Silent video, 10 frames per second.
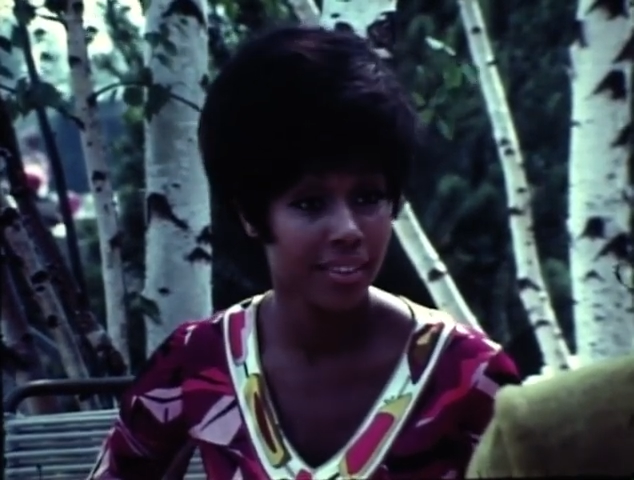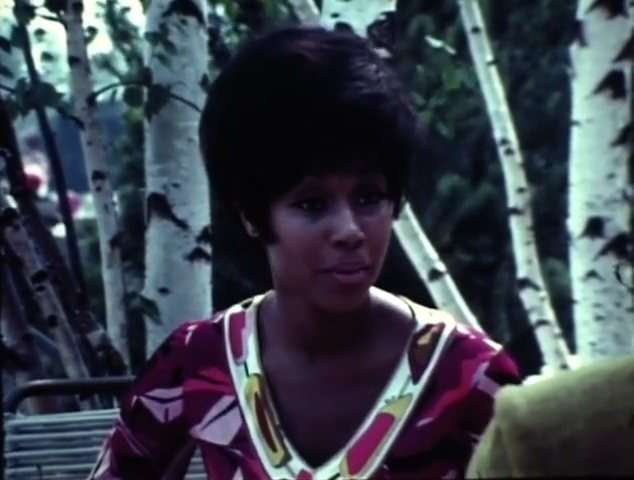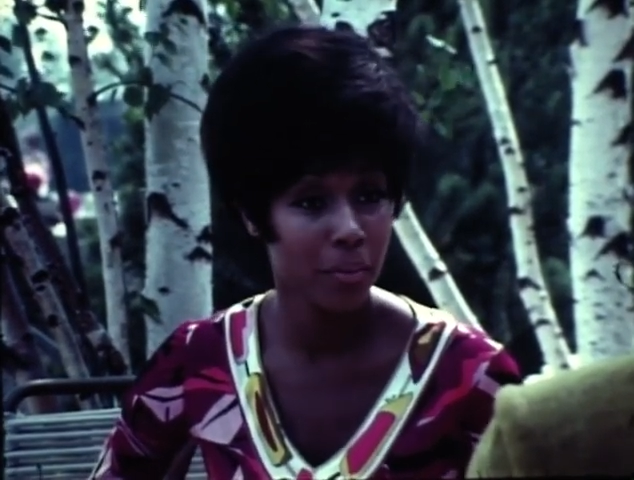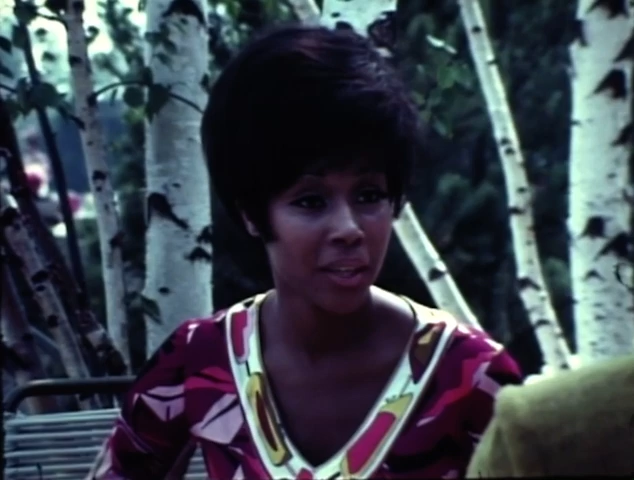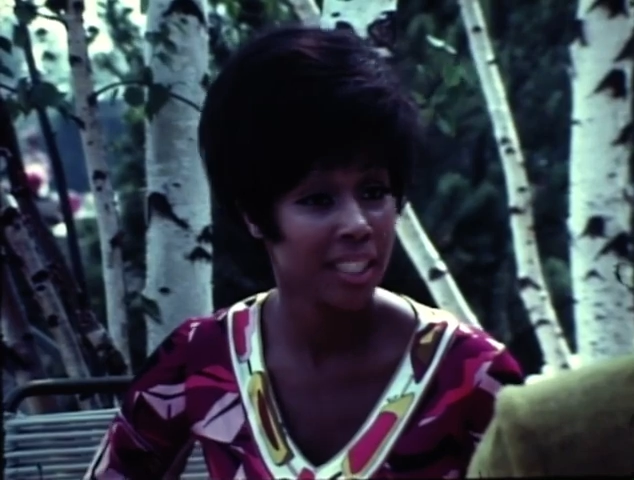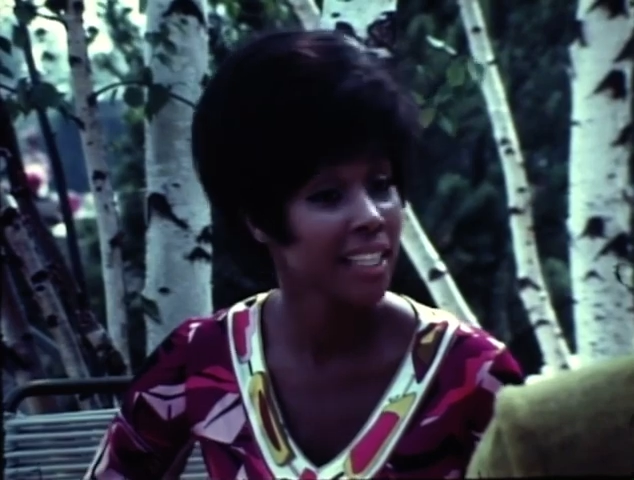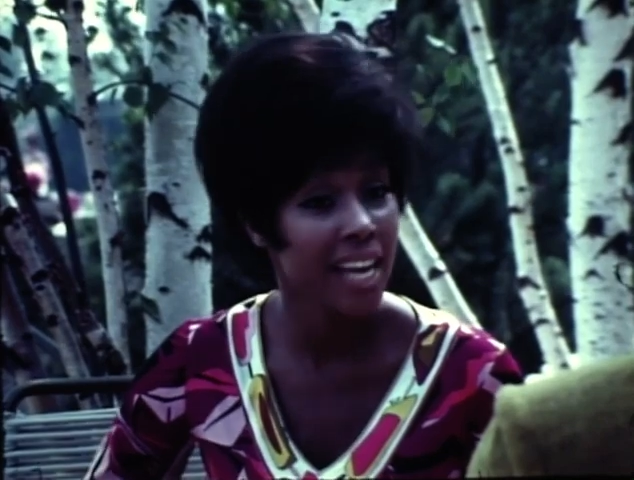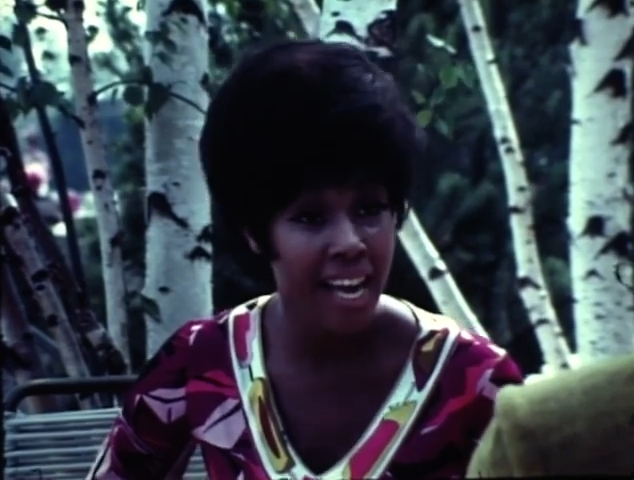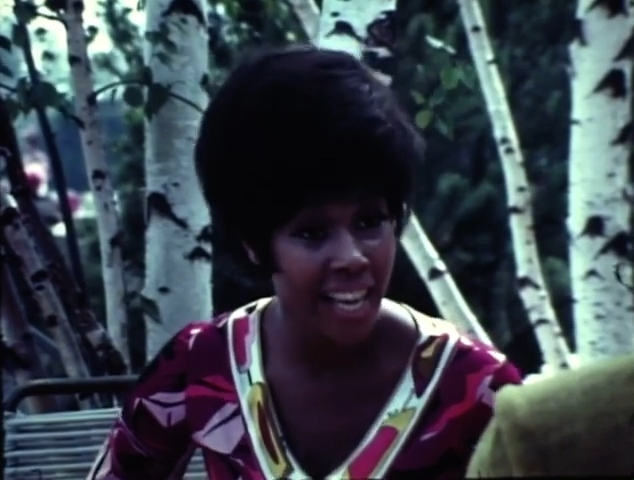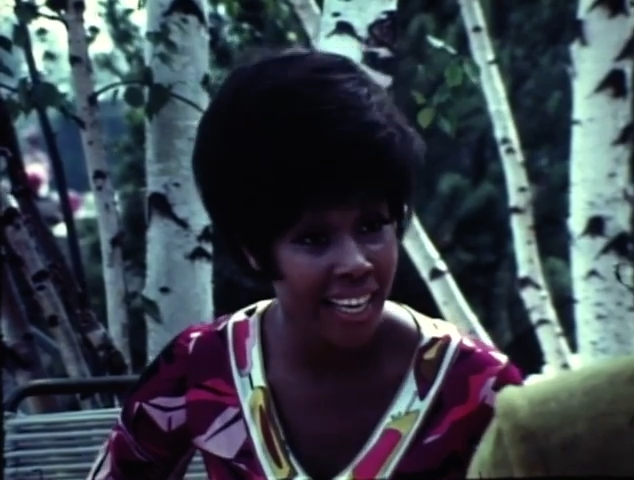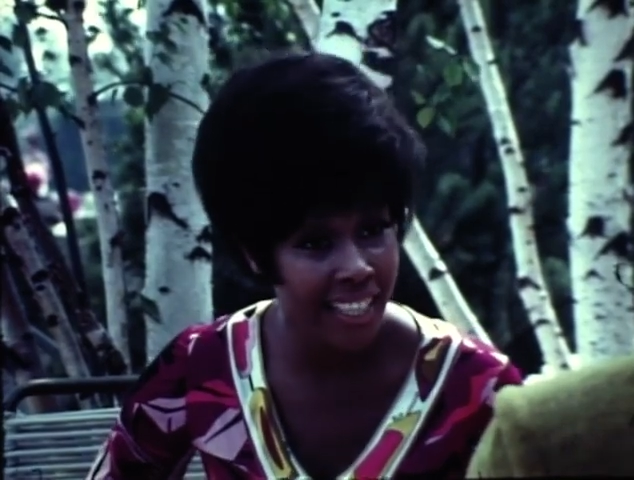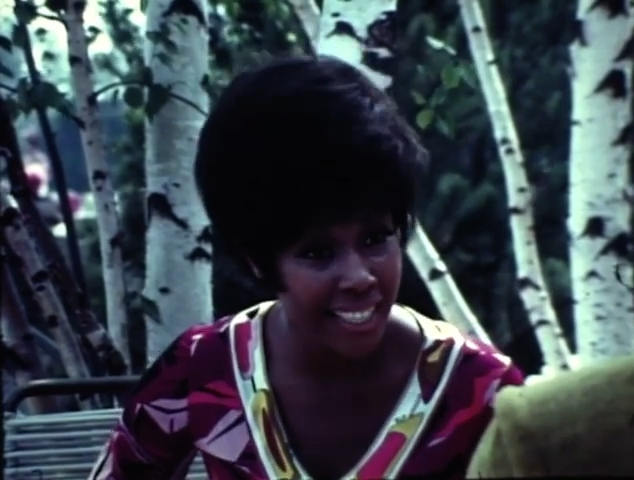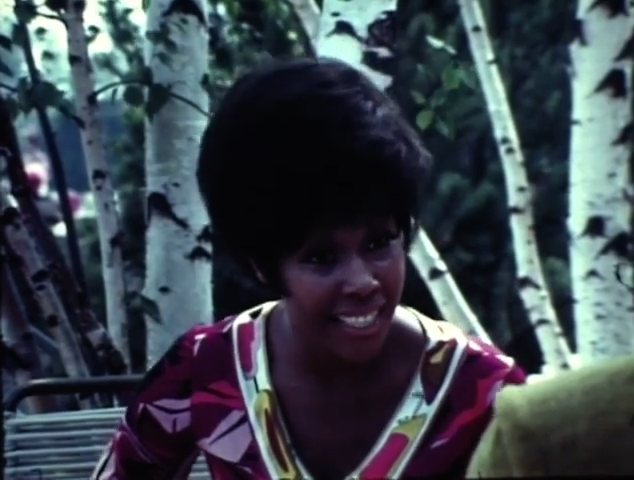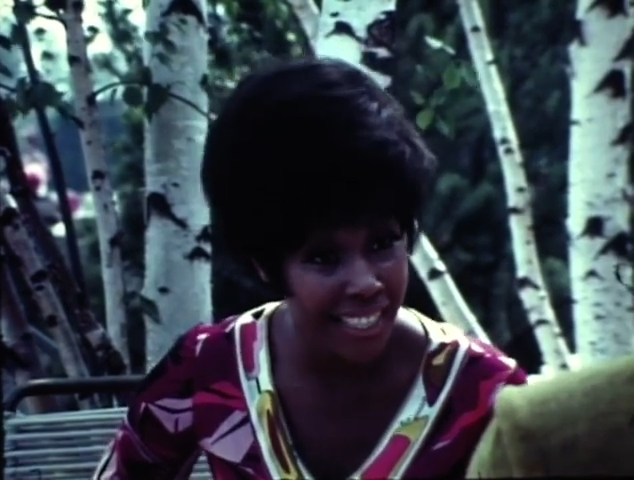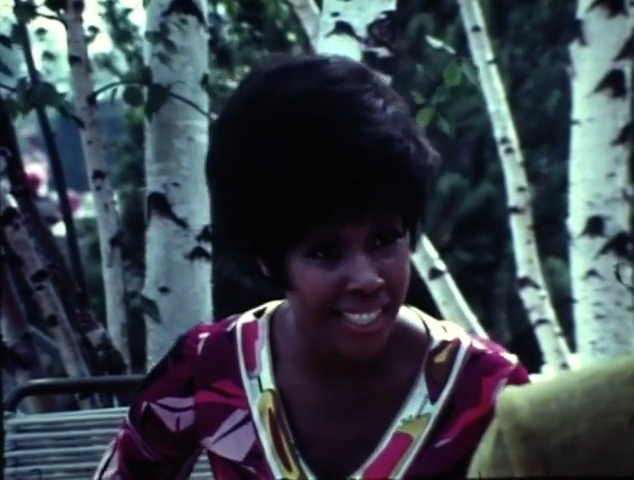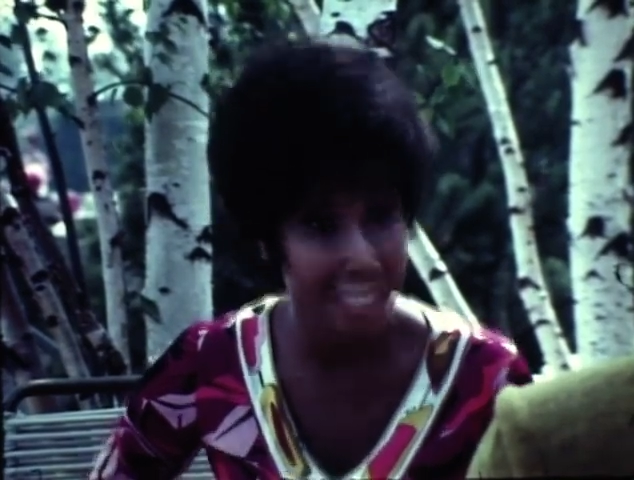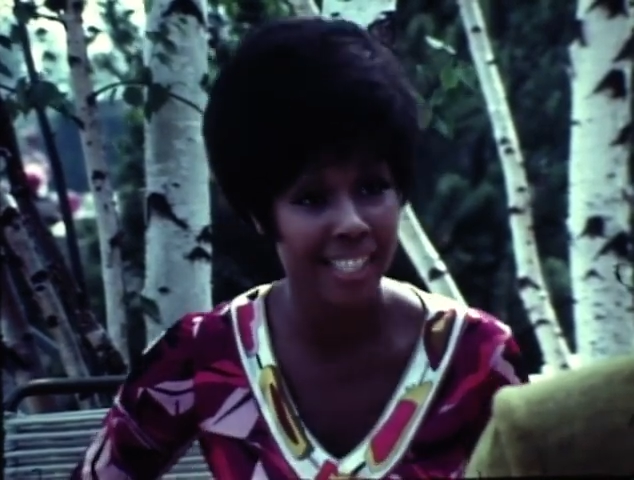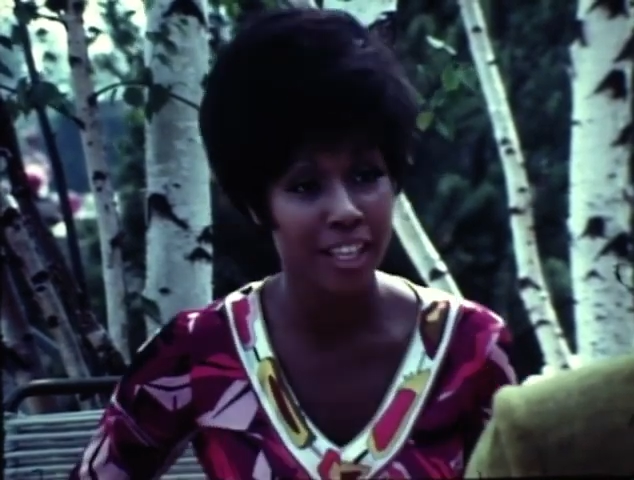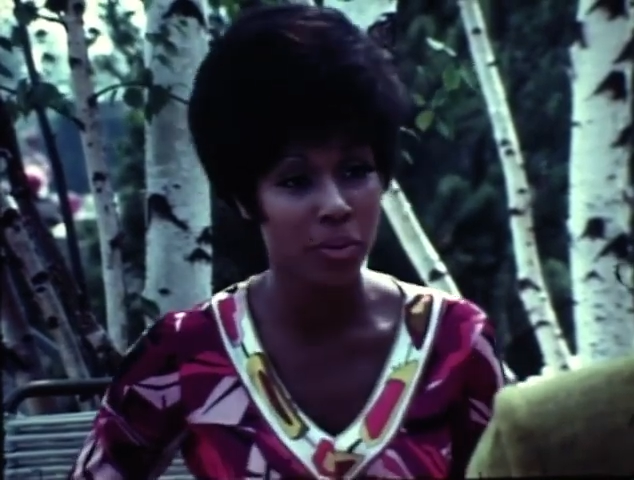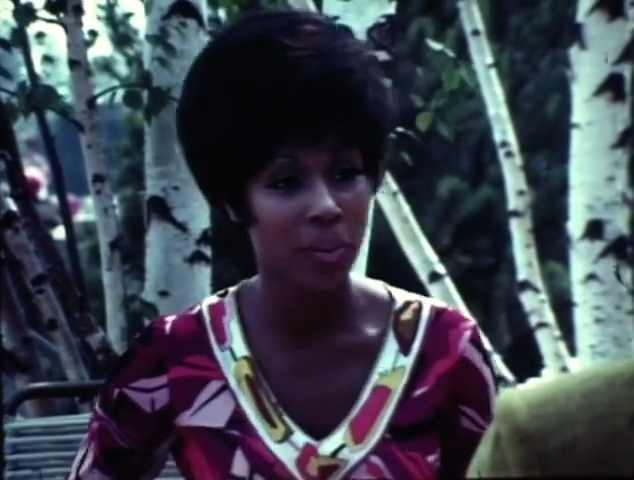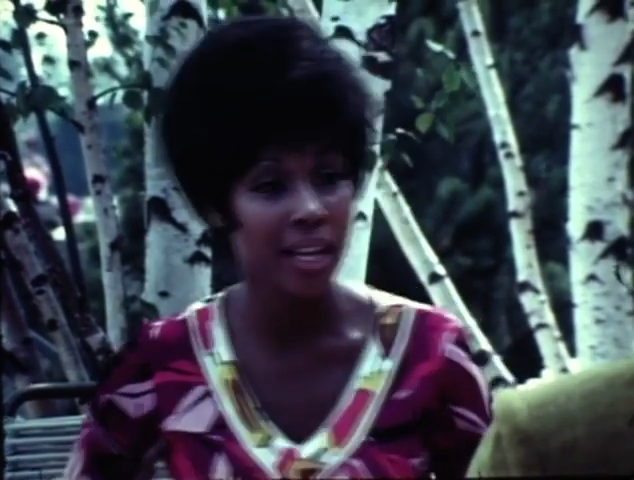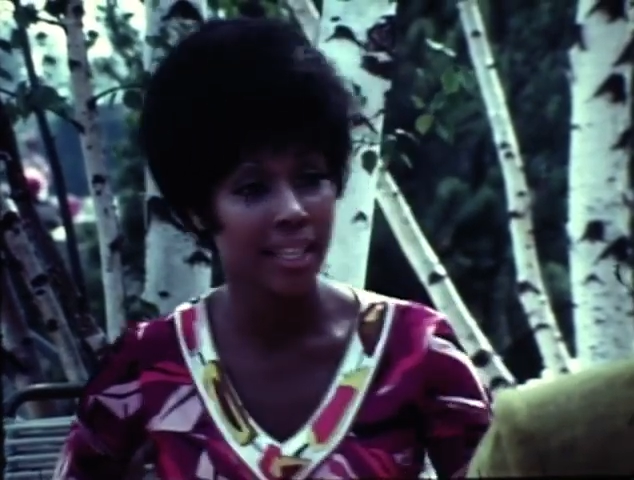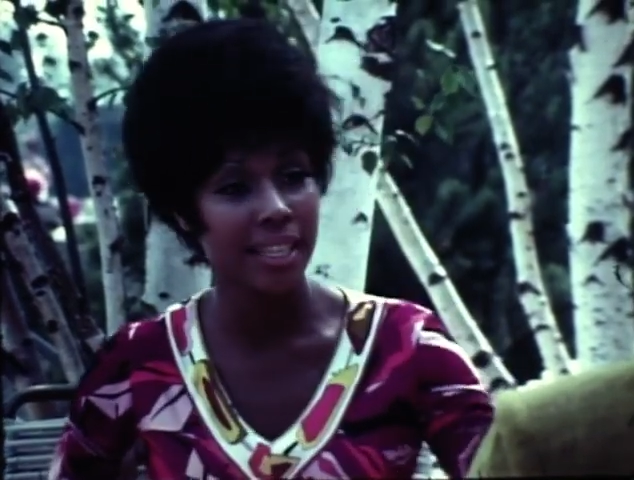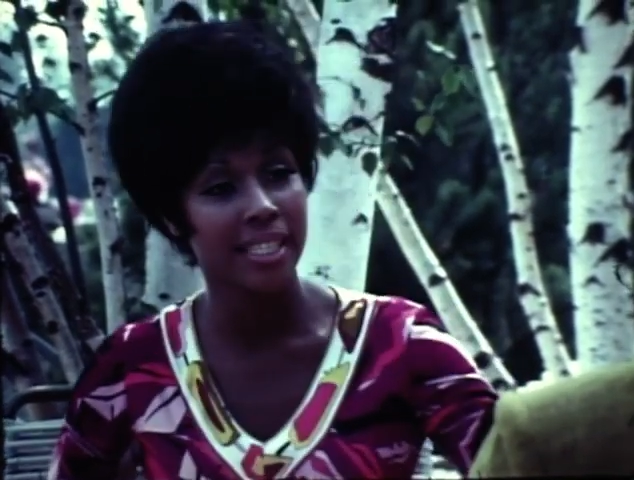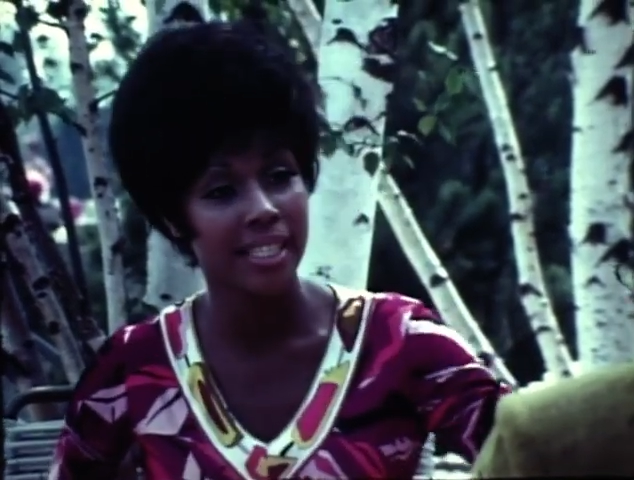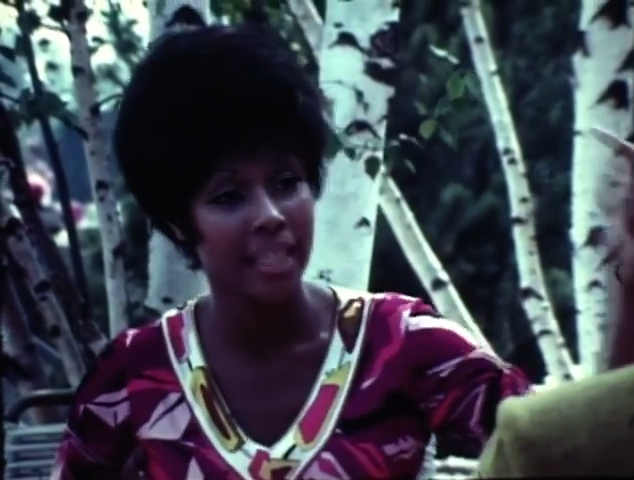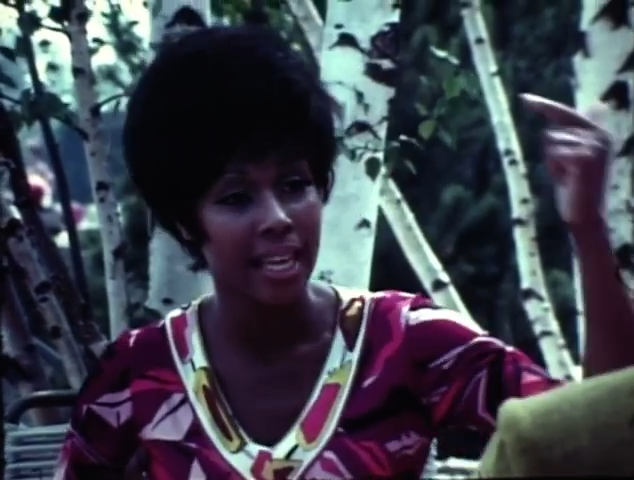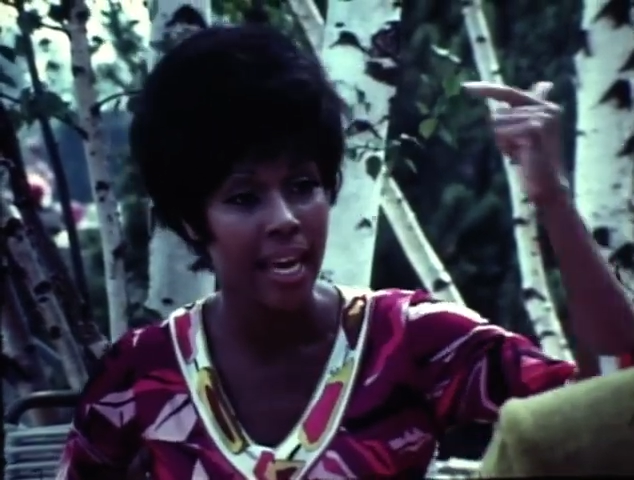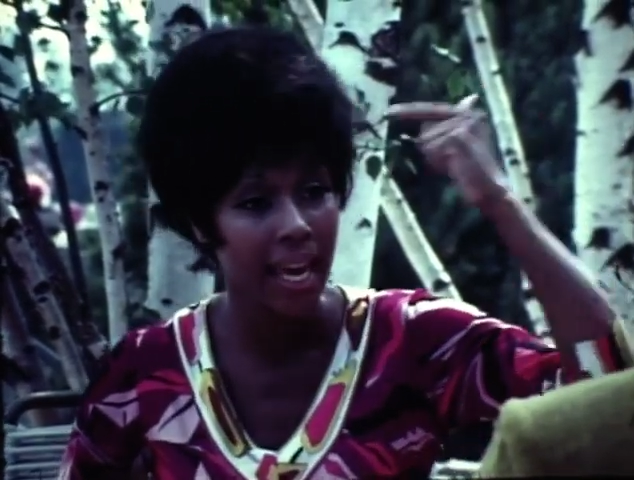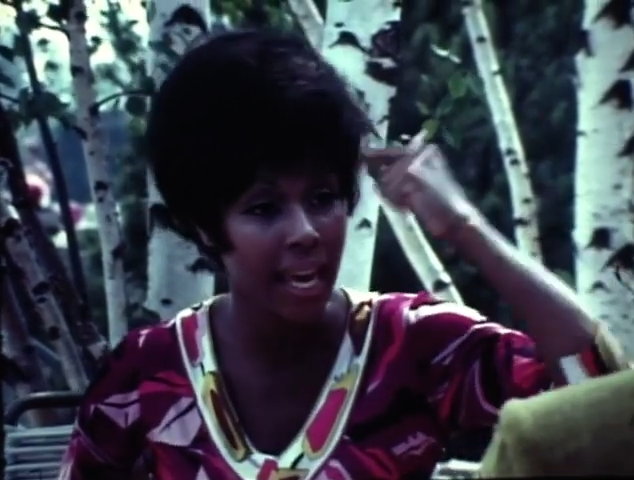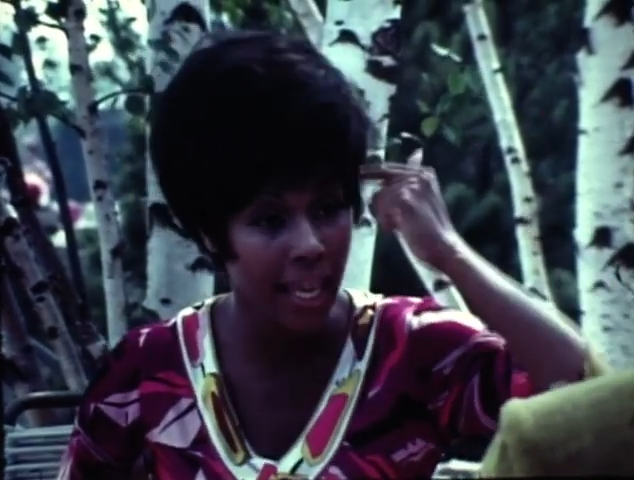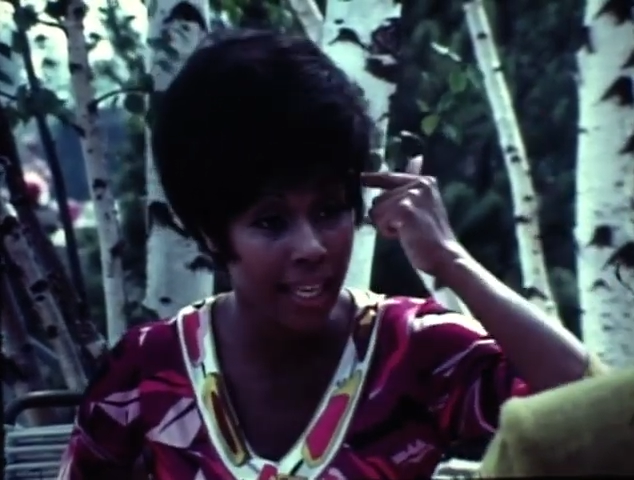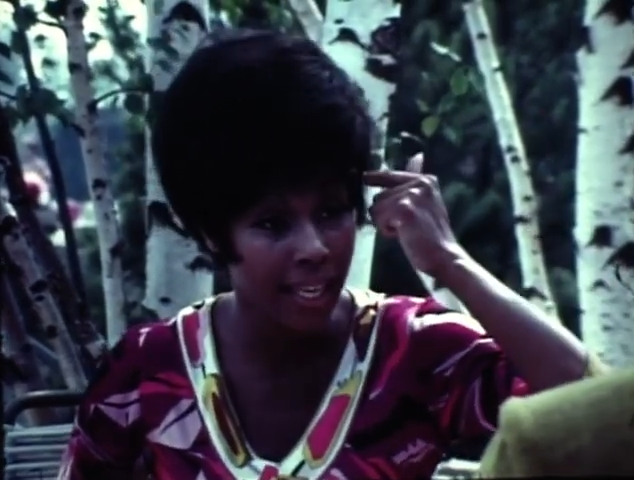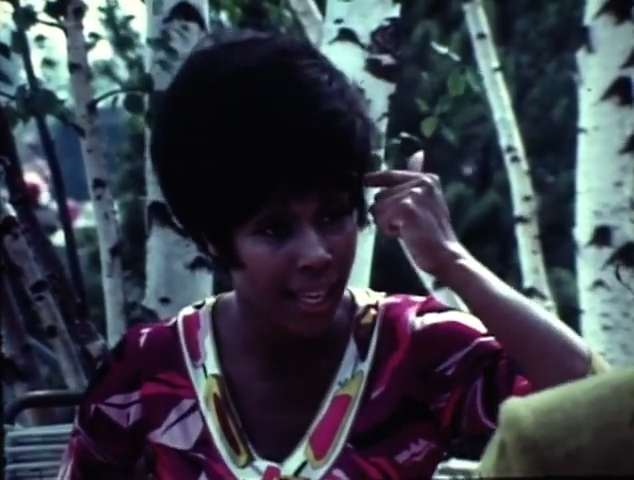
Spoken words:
what a lie it is, that sexuality is in the head.